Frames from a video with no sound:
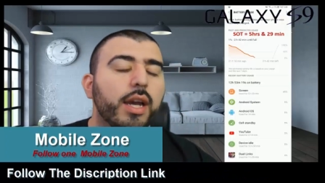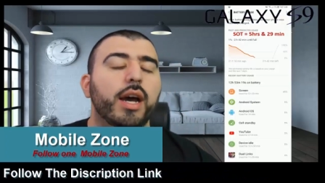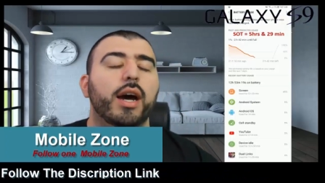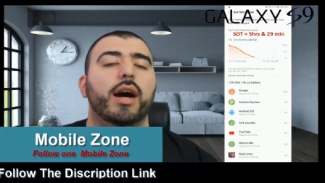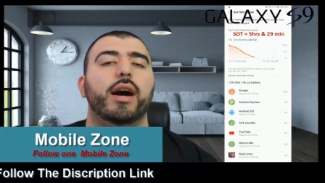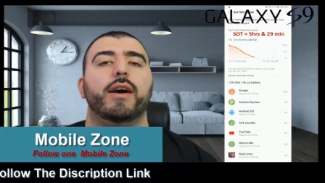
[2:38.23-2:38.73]

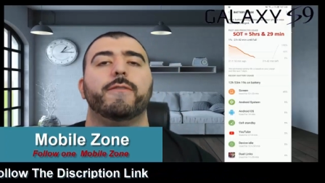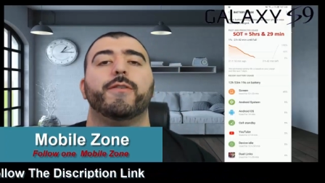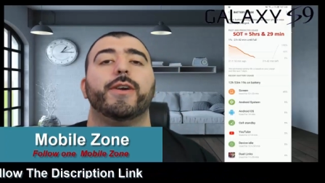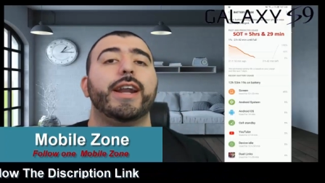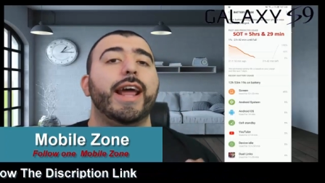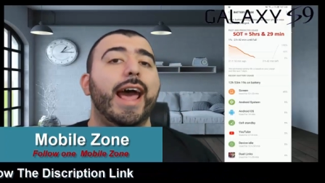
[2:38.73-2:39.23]
uh,
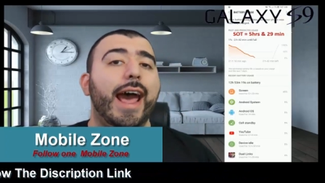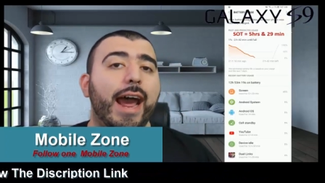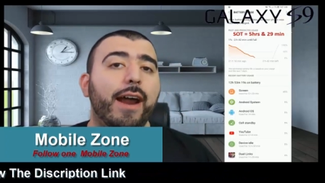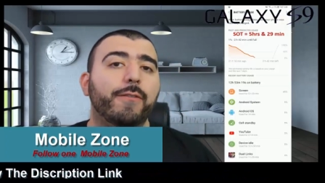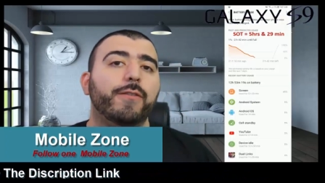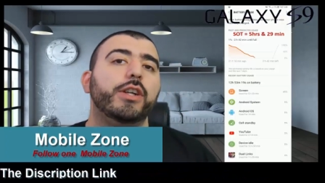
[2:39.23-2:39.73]
for an
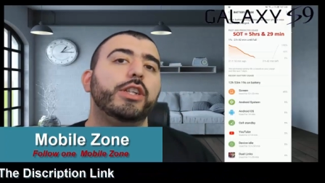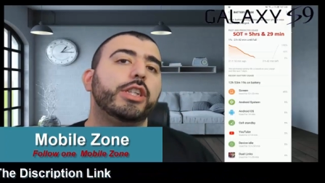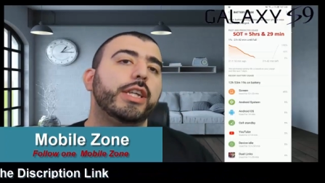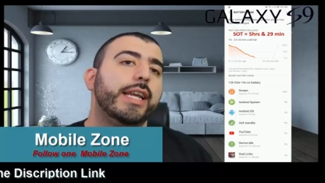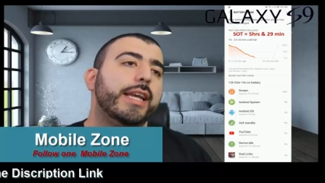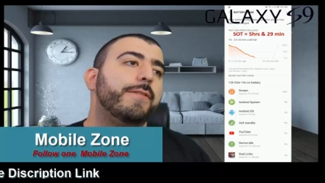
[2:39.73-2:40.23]
average
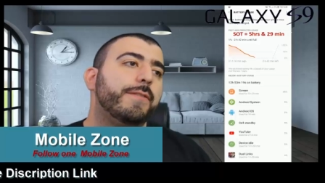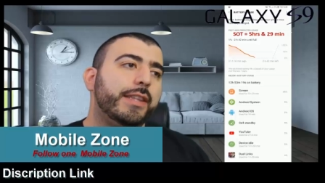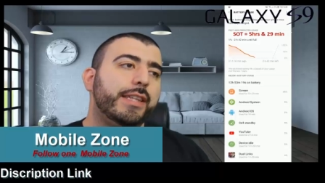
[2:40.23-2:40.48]
if